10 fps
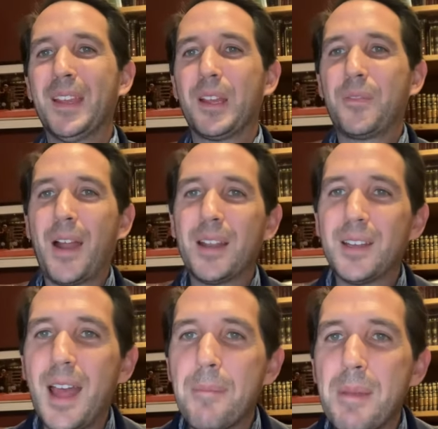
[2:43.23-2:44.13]

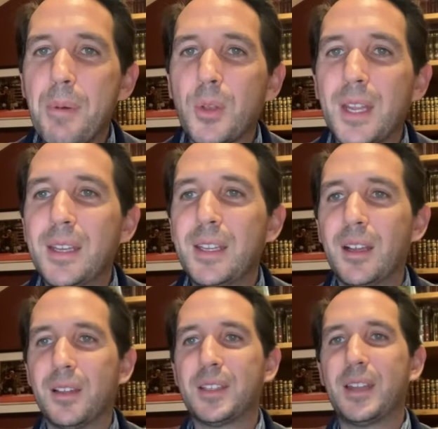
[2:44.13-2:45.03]

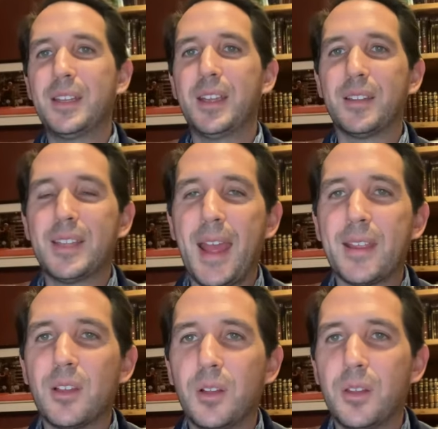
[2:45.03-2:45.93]
Daniel,
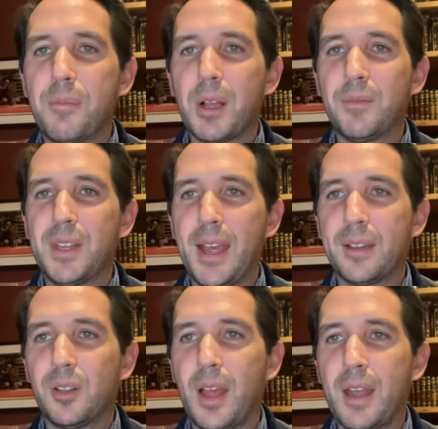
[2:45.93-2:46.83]
the book of
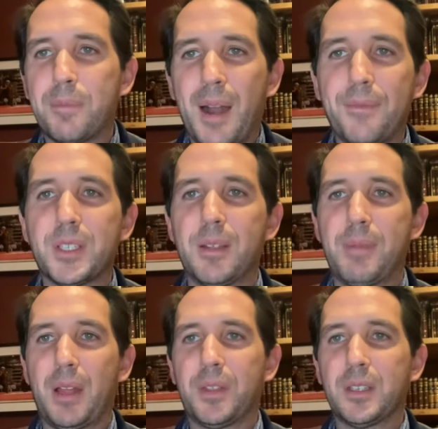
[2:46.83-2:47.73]
Daniel, had a prophecy
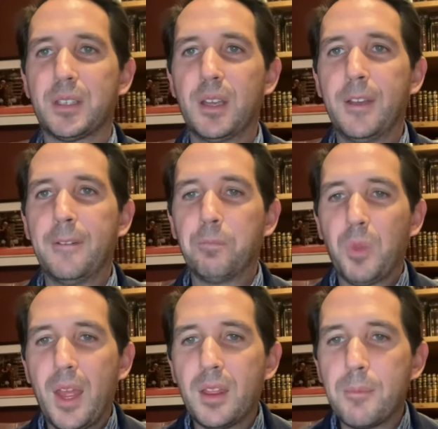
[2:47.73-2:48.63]
about this.
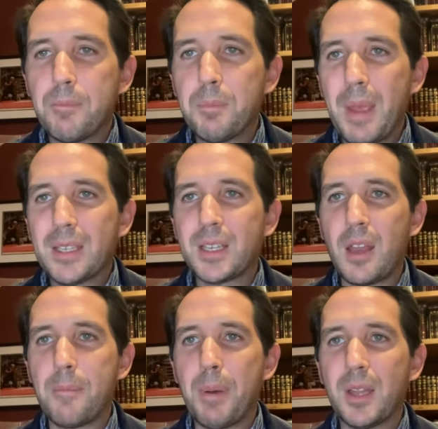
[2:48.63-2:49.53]
And based on
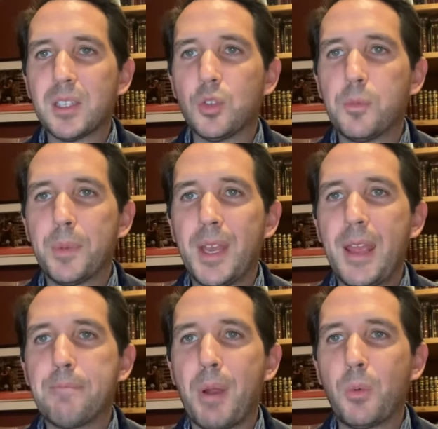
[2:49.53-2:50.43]
the pasuk,
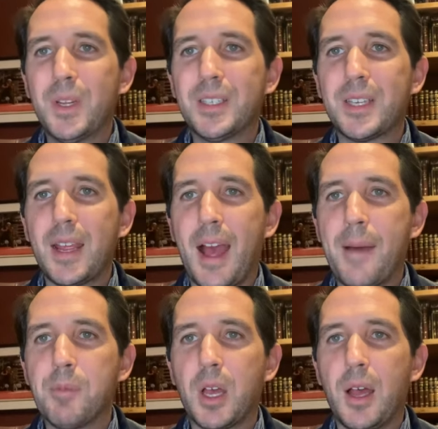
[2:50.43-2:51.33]
B'nei paritzei
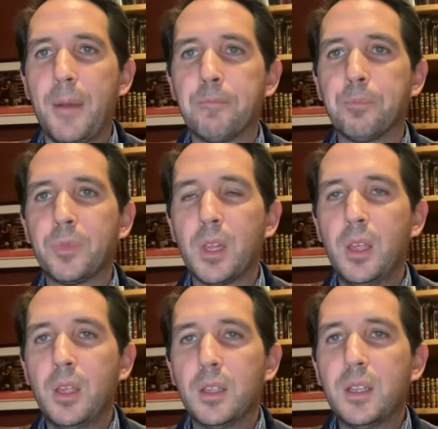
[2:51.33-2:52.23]
amcha
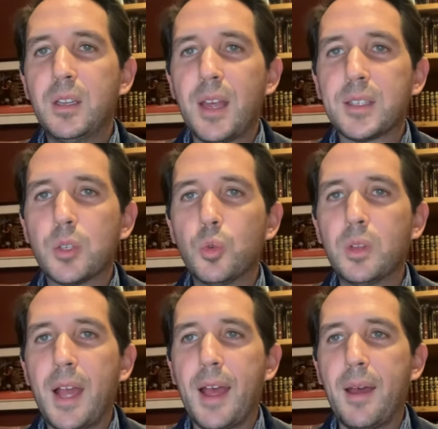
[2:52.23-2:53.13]
yinas'u
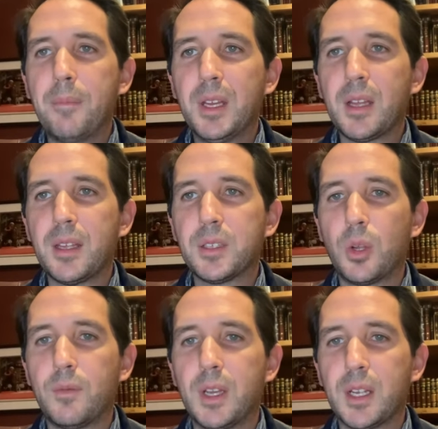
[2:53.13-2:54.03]
l'ha'amid
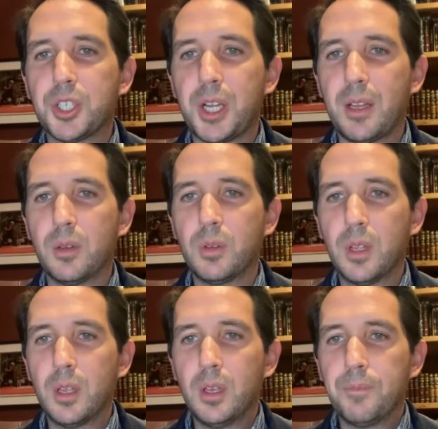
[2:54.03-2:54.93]
chazon v'nichshalu.
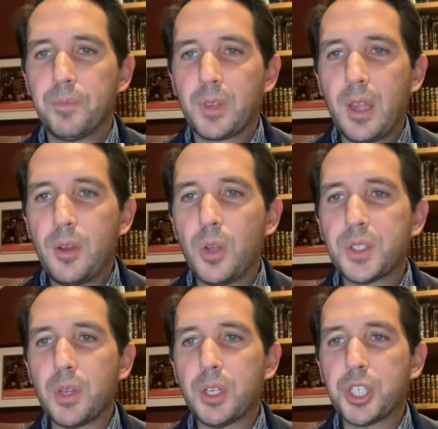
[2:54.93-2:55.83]
And
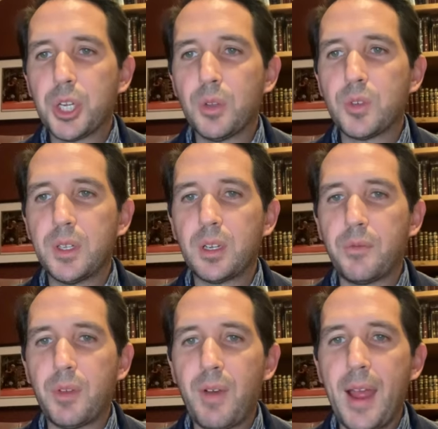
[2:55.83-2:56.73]
also the children
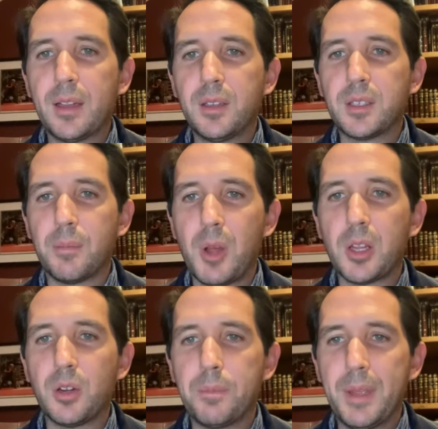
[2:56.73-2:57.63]
of the violent among
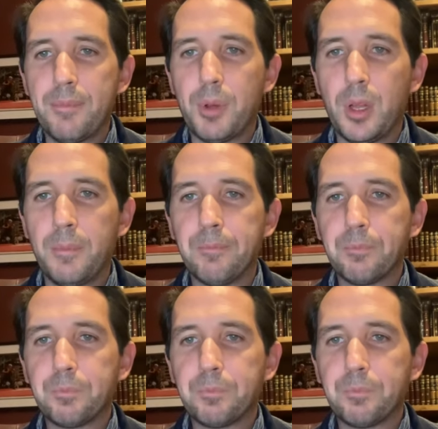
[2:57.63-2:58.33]
your people